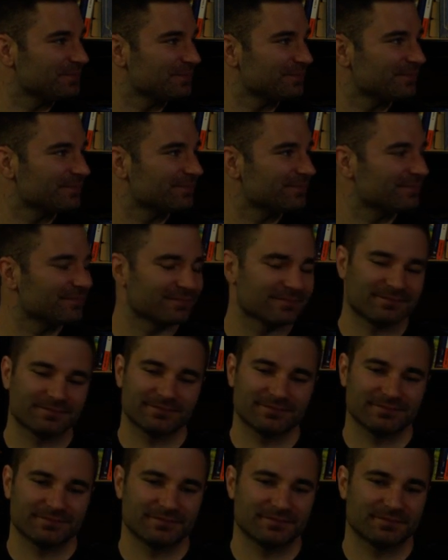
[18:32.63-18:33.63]

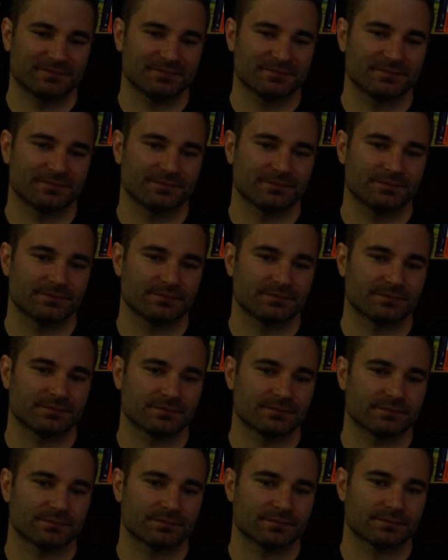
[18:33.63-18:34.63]

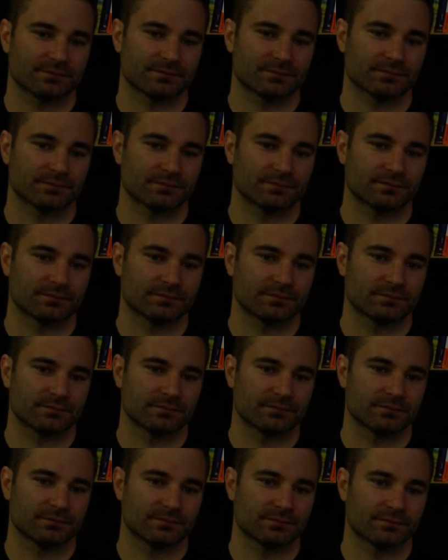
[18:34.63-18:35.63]

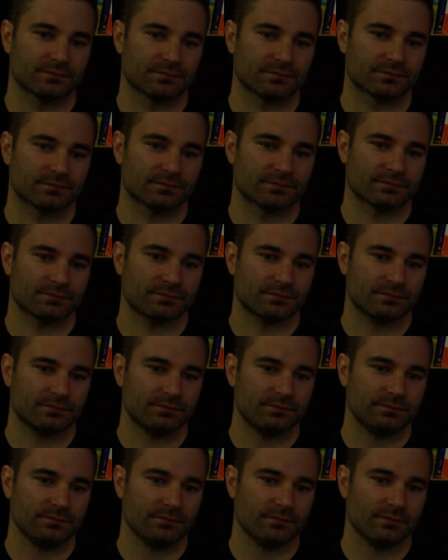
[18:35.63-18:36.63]

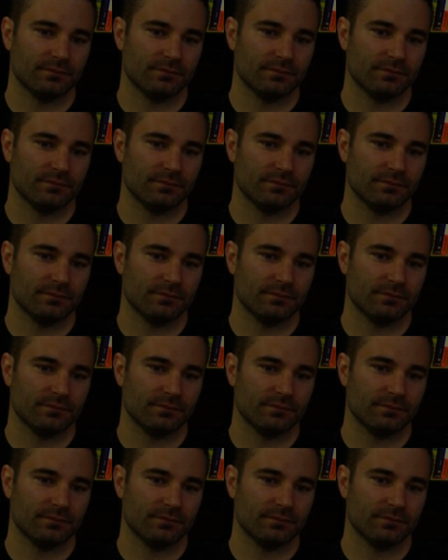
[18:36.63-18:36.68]
This person isn't speaking.